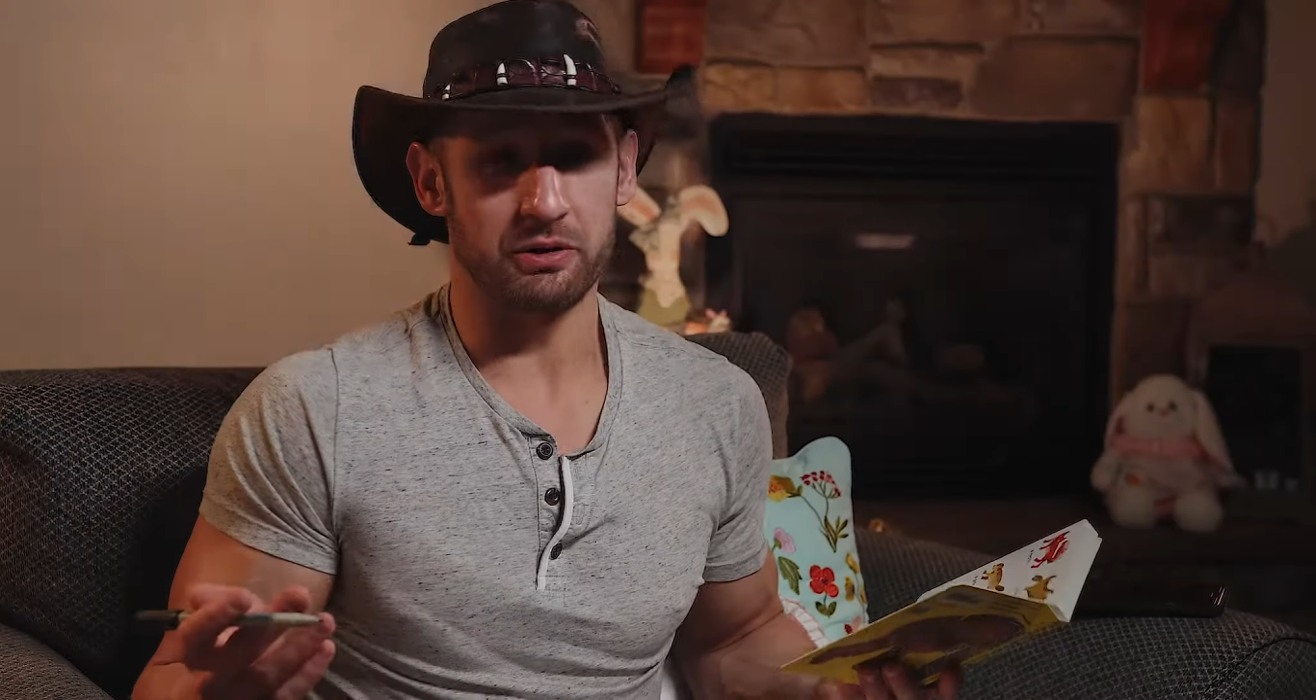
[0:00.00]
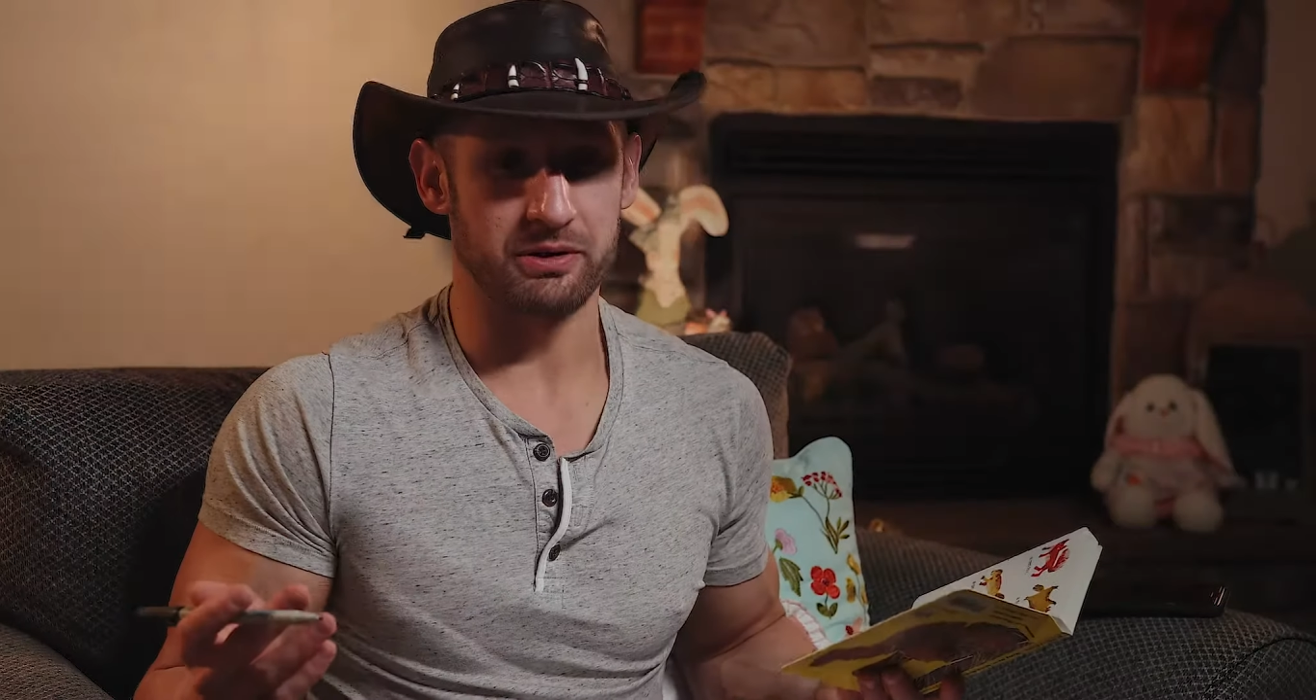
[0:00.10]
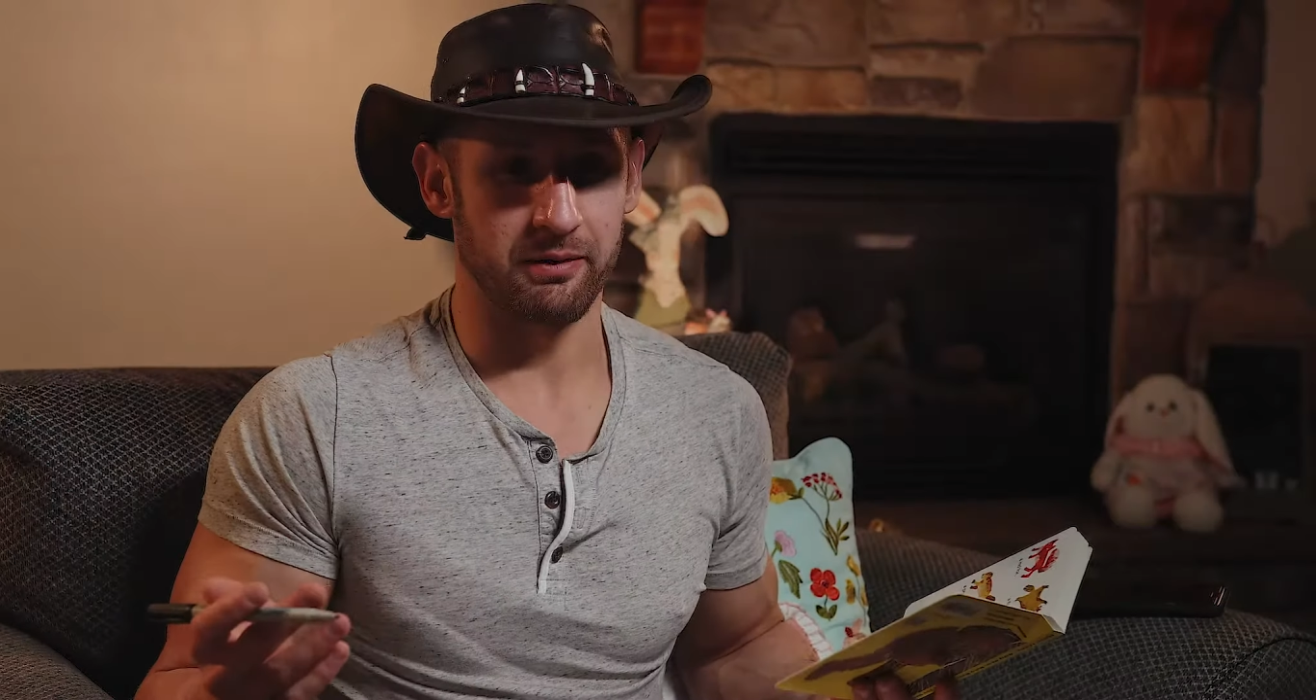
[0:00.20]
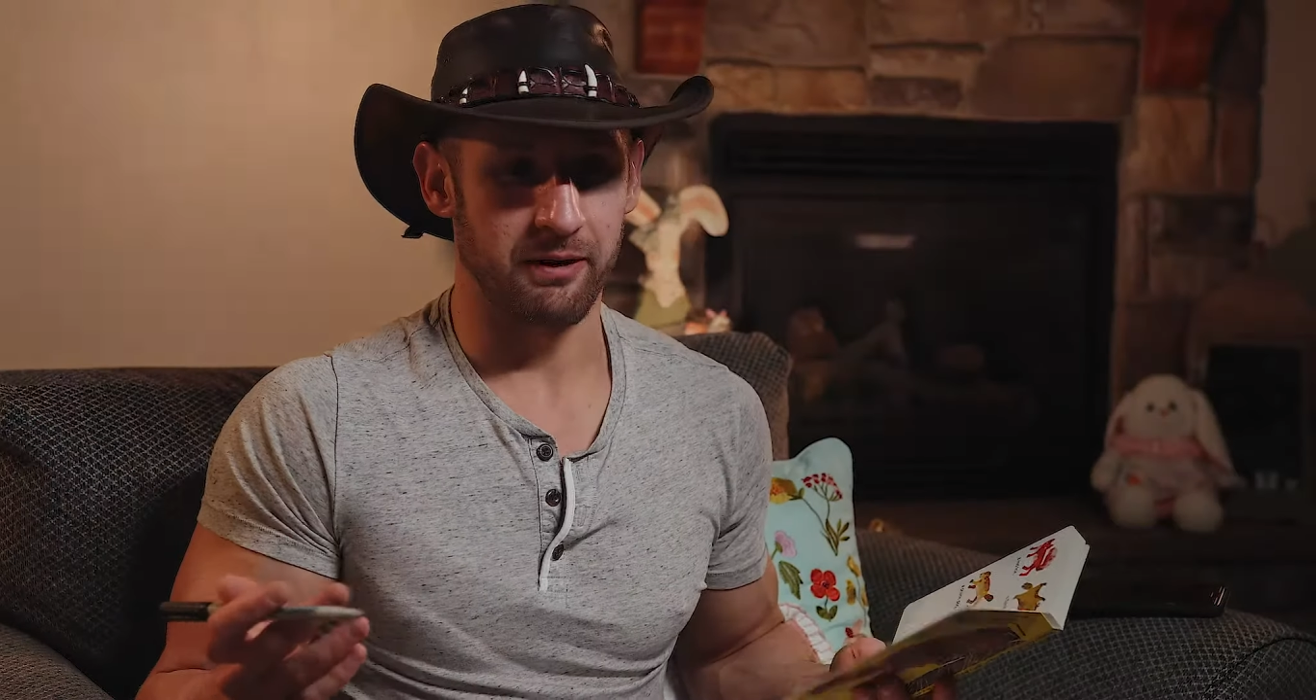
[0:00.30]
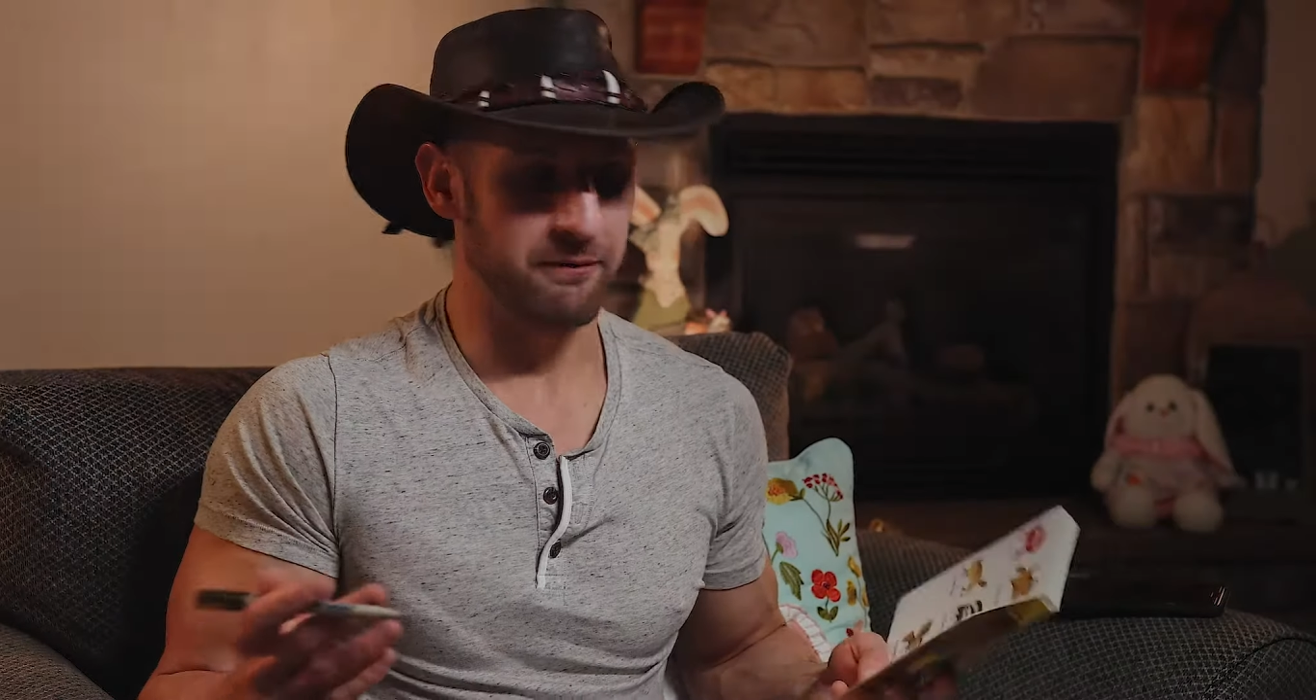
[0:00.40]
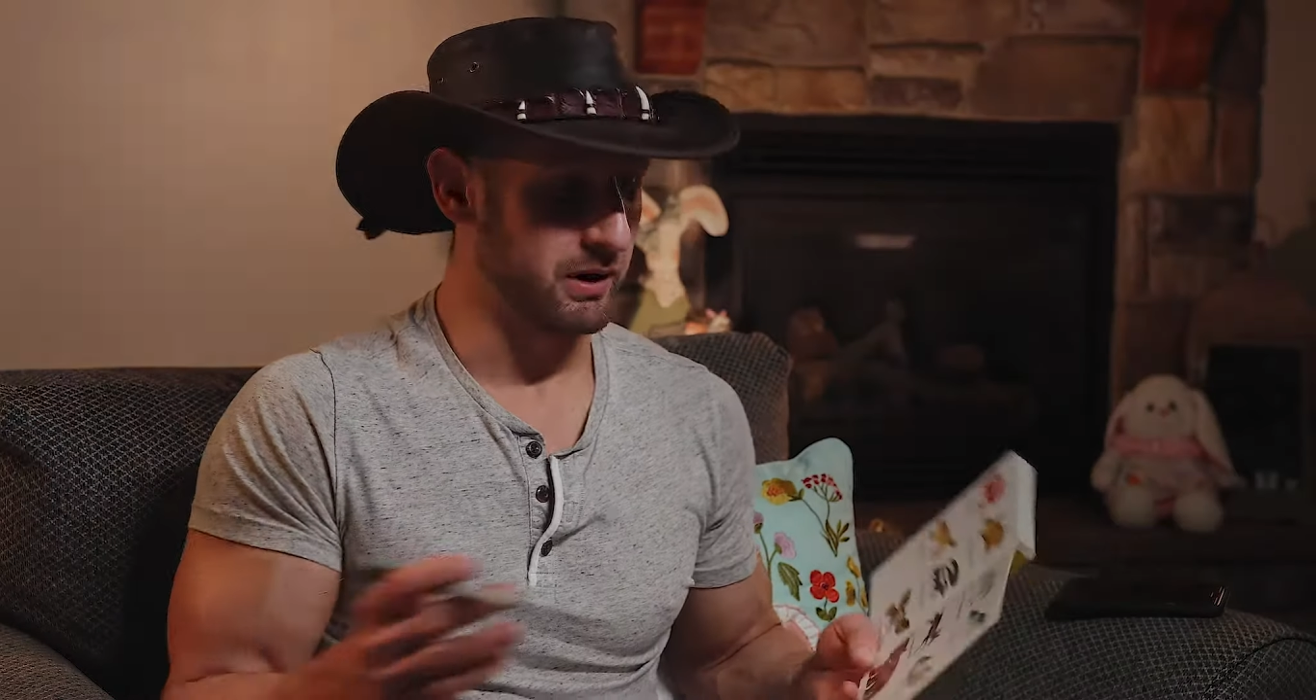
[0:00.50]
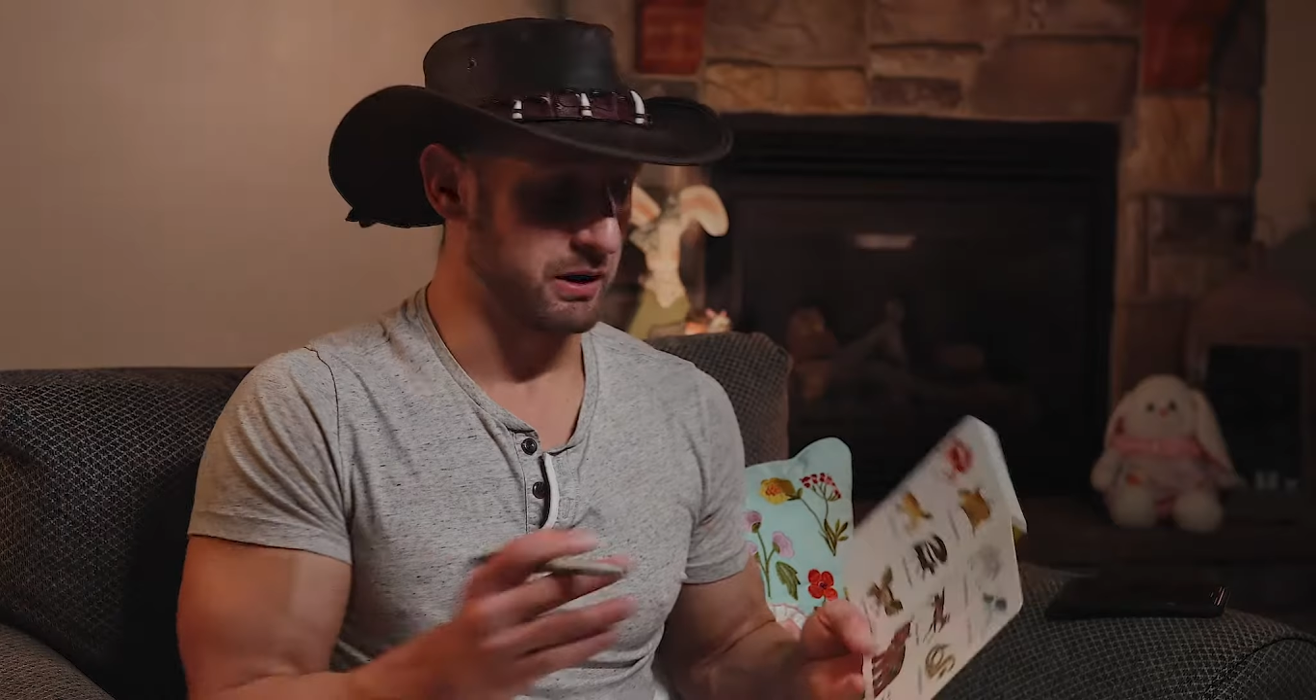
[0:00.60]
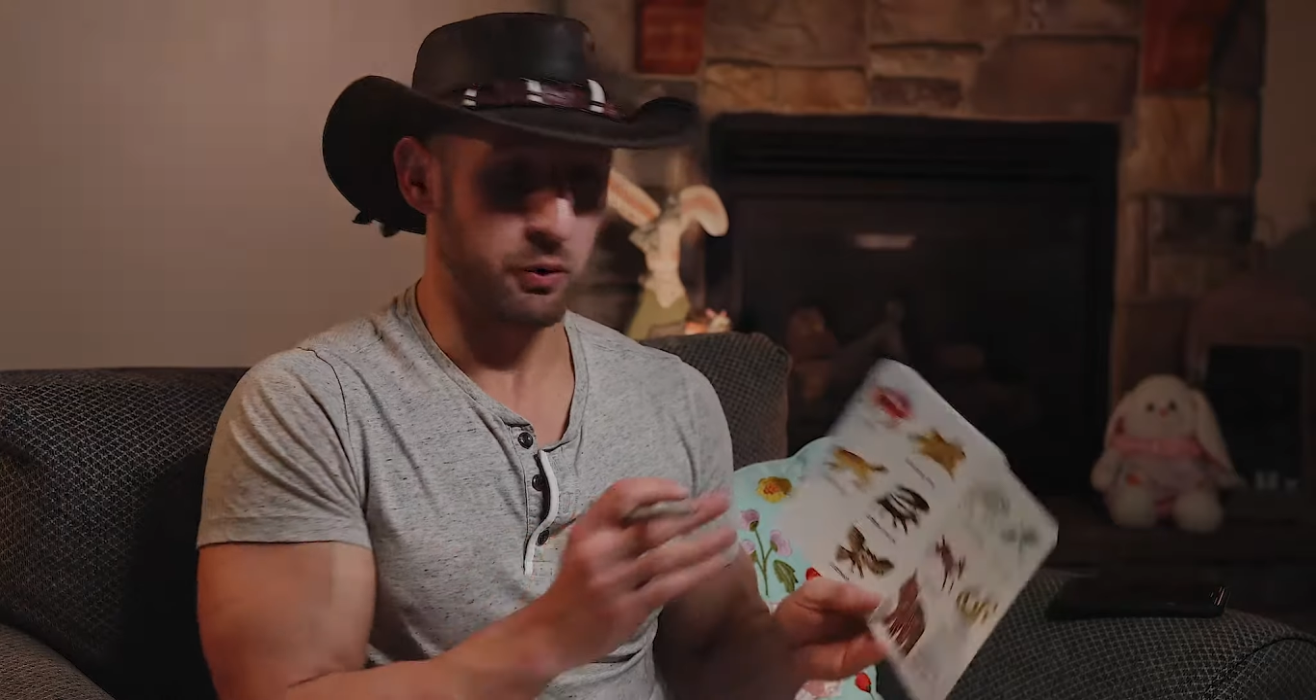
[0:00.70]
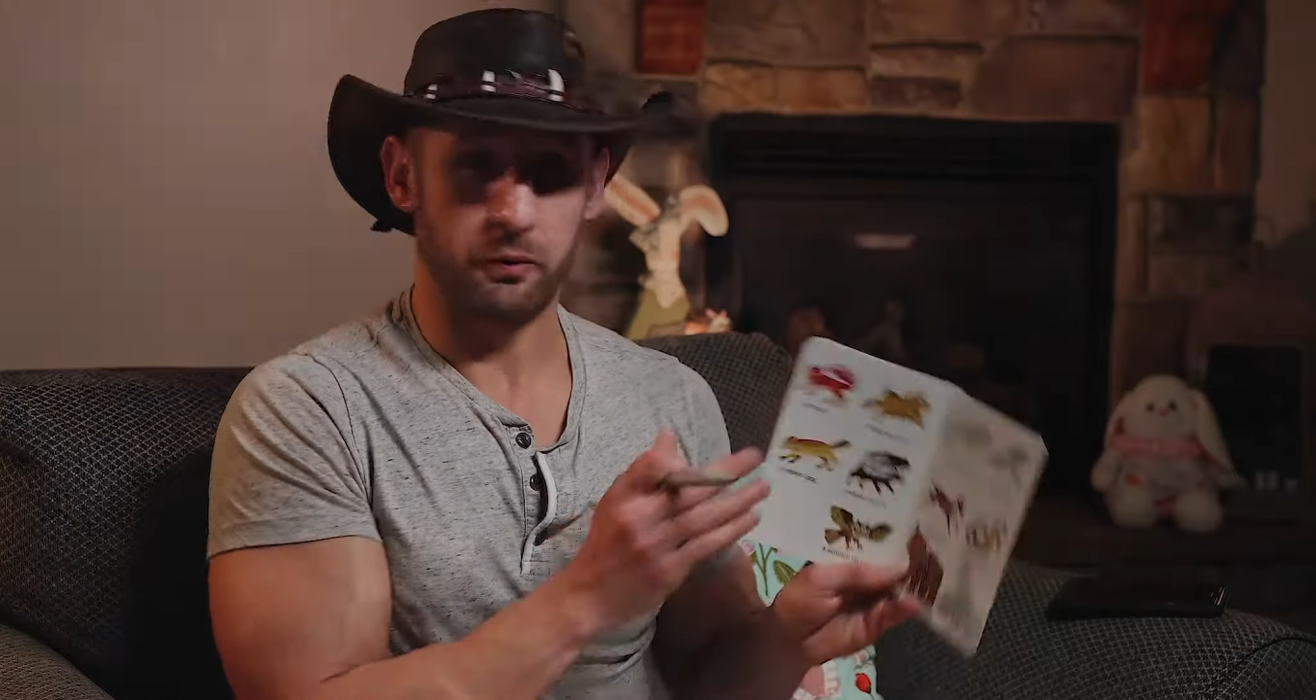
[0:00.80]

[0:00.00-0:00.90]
in order